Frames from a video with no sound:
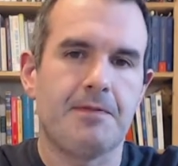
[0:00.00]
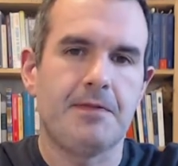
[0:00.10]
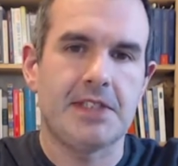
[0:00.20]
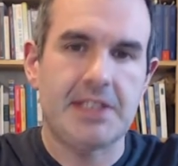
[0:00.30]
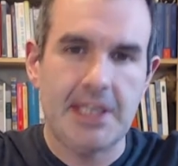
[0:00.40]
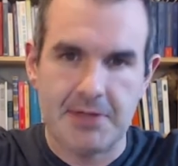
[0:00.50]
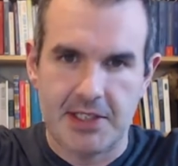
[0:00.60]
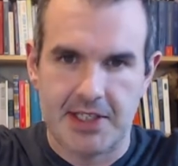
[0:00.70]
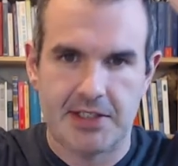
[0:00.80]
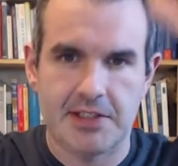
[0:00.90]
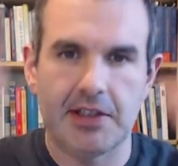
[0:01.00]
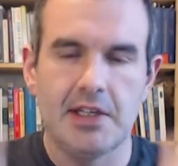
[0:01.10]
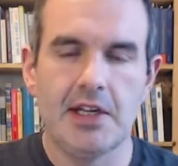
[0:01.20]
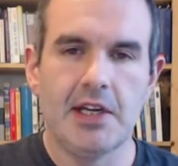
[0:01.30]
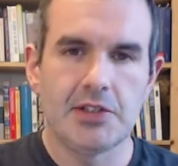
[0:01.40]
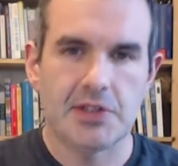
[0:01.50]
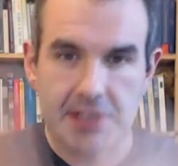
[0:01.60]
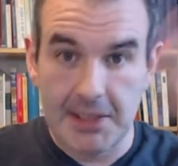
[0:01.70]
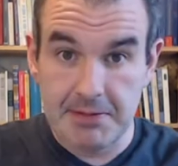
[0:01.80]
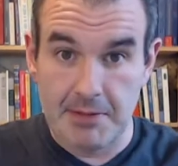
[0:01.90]
steam condense. So
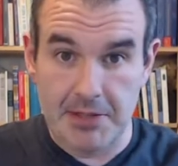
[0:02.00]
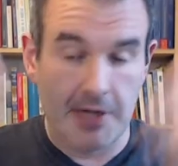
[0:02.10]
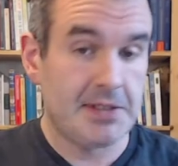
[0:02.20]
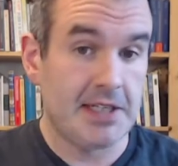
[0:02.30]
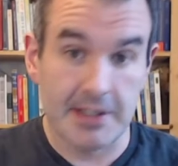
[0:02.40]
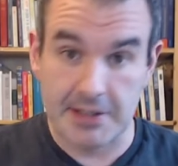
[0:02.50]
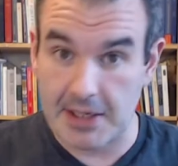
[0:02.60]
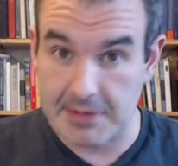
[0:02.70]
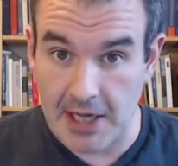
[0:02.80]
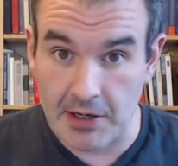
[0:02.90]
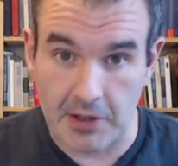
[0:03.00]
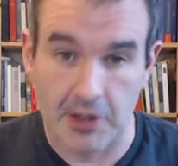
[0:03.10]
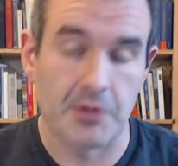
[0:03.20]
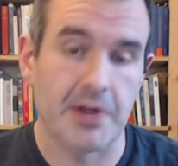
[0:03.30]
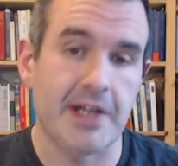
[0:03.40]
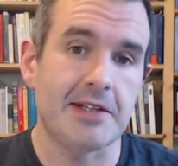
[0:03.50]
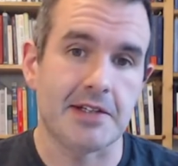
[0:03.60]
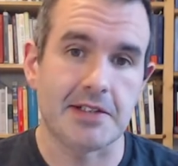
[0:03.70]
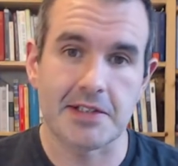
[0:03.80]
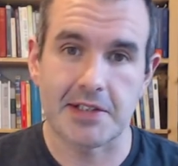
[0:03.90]
steam comes up, steam contains alcohol, right?
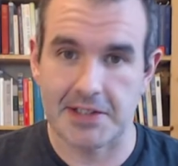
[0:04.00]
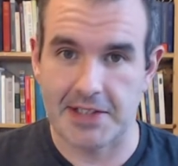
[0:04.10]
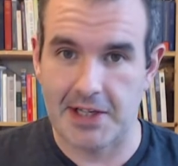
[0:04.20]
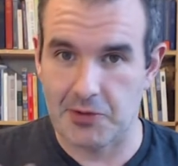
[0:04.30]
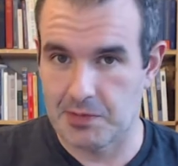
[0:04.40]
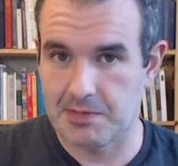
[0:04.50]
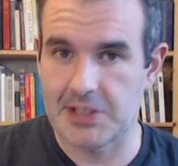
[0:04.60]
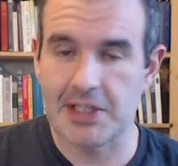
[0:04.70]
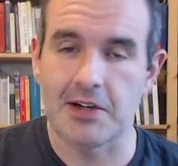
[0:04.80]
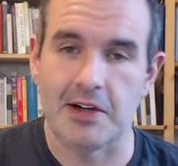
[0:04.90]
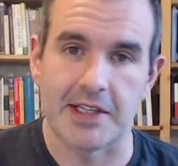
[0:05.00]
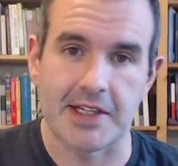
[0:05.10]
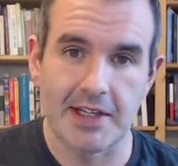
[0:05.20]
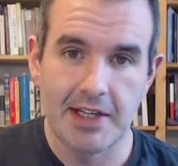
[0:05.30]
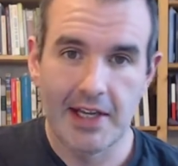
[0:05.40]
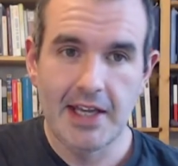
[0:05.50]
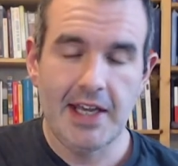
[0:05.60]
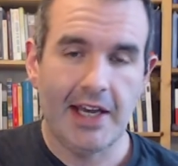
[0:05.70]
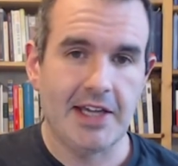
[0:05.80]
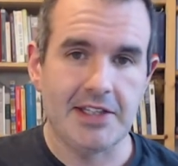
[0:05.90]
Because now there's alcohol in it.
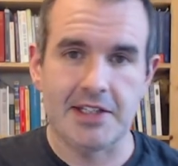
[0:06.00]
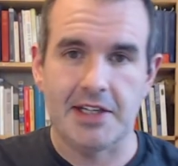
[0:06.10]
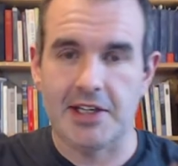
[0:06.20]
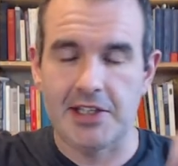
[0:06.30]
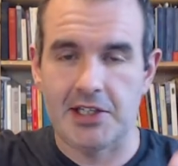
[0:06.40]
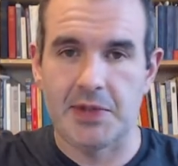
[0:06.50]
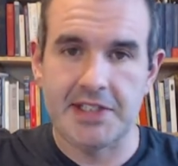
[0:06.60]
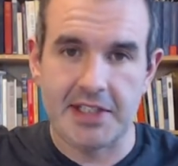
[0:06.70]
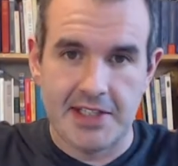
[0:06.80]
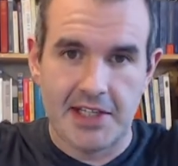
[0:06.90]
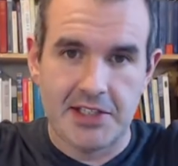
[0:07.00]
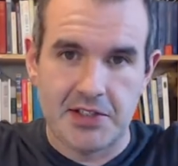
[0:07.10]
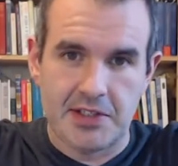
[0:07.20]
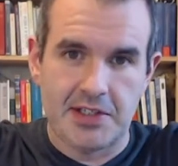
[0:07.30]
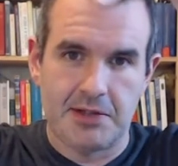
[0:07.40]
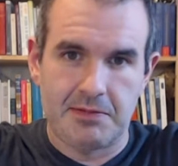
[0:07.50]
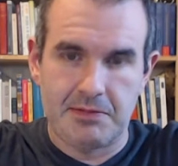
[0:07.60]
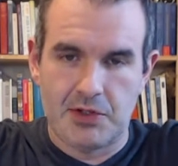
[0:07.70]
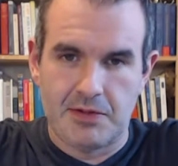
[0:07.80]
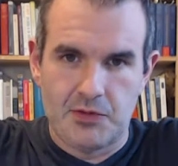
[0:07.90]
And, hits the condenser and it
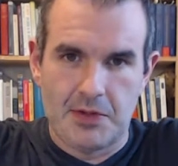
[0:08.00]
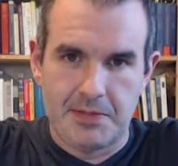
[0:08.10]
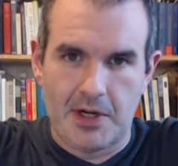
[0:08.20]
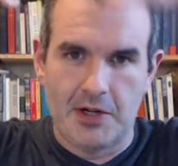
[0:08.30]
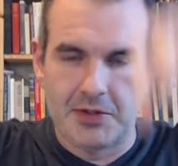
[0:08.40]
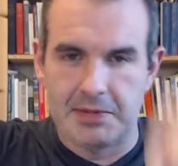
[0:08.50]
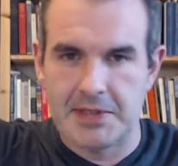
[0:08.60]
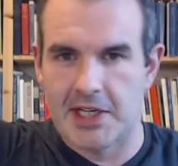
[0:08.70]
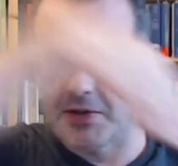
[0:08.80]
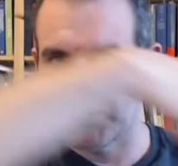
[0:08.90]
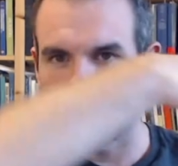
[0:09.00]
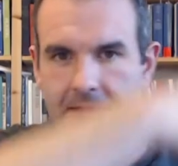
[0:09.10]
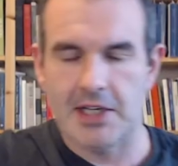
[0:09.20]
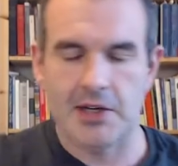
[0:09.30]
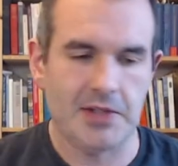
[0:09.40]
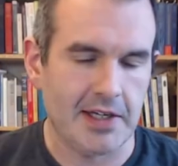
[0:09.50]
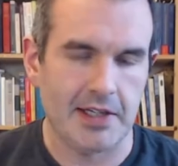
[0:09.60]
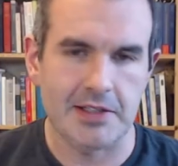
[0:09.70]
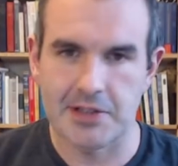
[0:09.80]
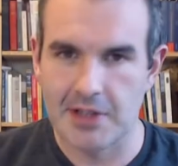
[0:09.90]
sort of drips down and it comes out
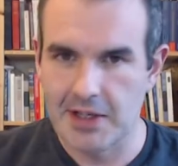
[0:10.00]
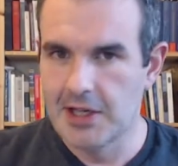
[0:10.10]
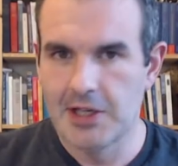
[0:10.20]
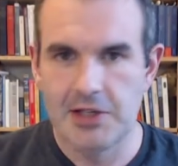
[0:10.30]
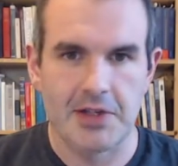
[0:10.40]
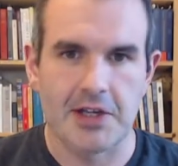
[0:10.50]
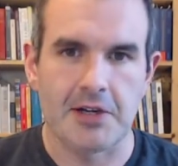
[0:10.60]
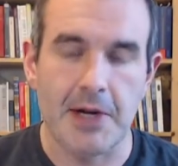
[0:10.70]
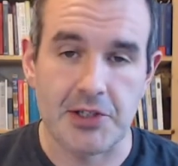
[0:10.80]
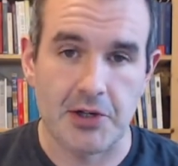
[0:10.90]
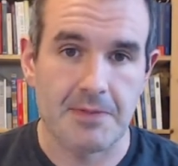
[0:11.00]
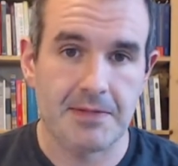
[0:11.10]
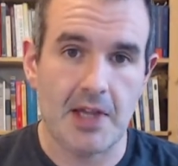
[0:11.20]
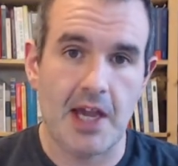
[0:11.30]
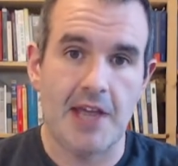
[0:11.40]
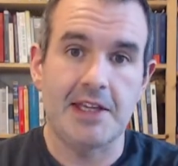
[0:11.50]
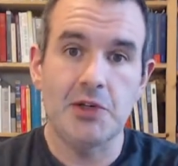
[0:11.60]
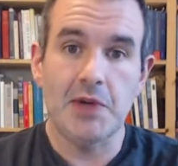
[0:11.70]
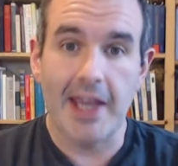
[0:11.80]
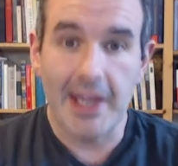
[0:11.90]
and you get your Baijiu. And then
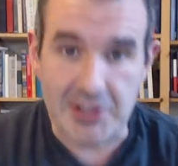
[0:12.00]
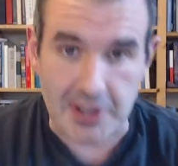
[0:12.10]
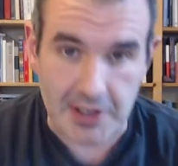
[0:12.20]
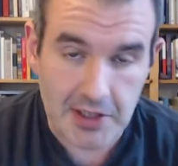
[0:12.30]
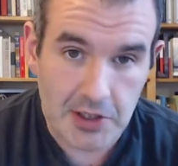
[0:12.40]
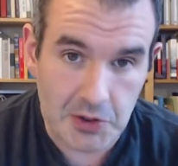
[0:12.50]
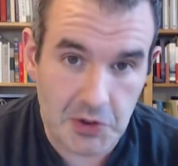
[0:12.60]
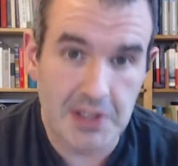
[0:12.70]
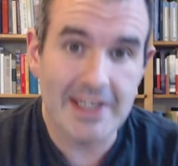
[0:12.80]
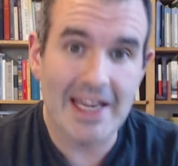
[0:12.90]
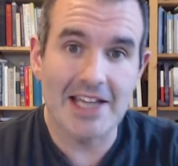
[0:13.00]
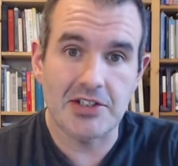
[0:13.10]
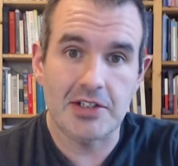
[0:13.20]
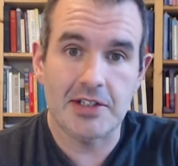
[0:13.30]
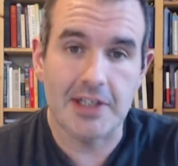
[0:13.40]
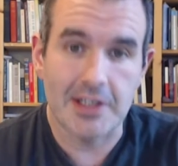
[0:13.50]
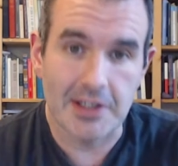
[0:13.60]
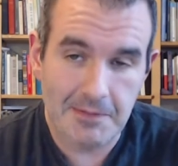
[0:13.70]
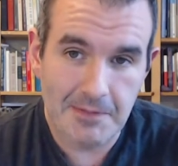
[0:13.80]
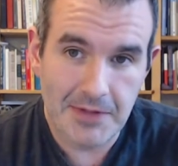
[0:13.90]
you age it. You do not age it
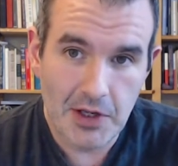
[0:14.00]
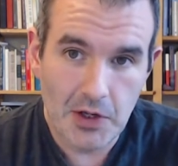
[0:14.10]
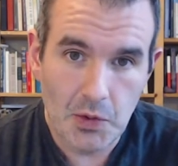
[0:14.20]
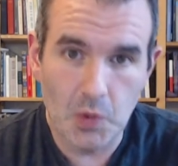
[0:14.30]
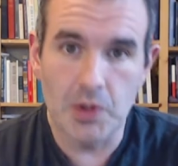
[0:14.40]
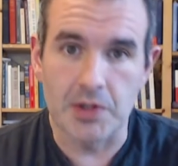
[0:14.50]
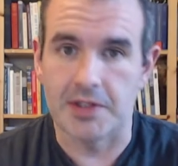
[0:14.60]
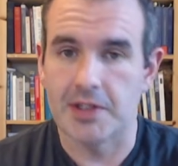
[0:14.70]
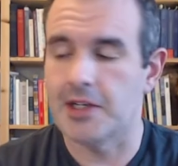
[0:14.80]
in wood.